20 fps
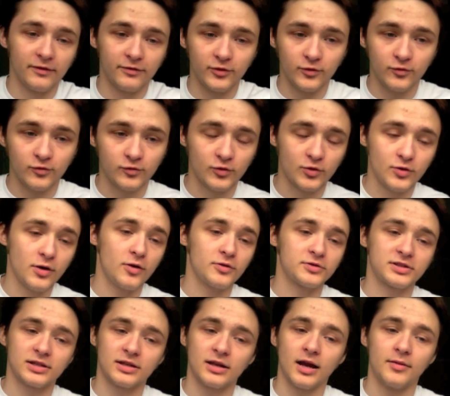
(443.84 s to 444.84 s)
If you've
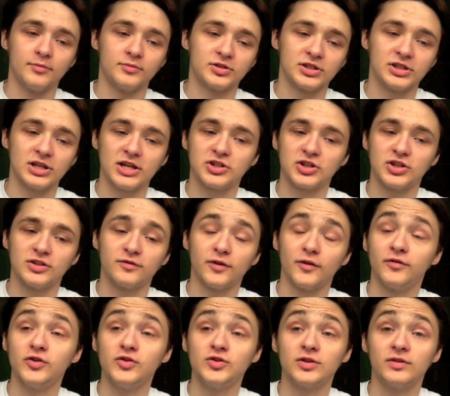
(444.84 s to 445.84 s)
got suggestions for
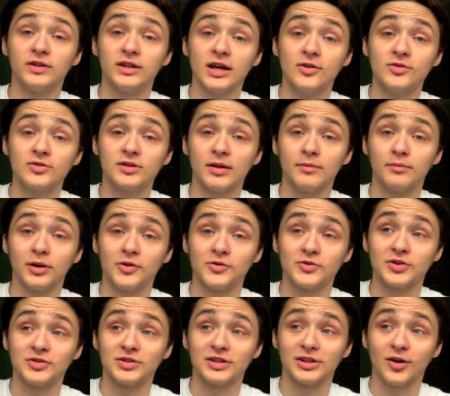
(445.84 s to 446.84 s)
future videos, then
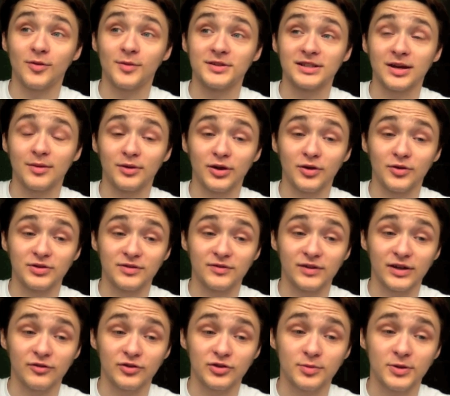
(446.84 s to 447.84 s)
post those in the comments down below as a
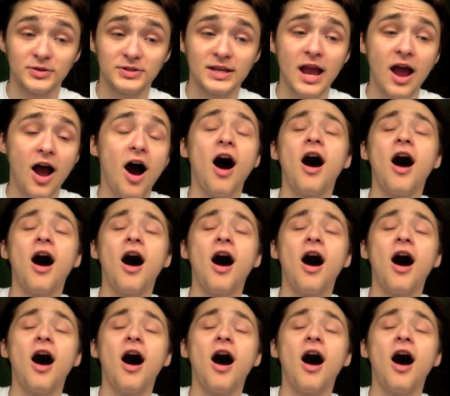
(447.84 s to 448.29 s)
video response.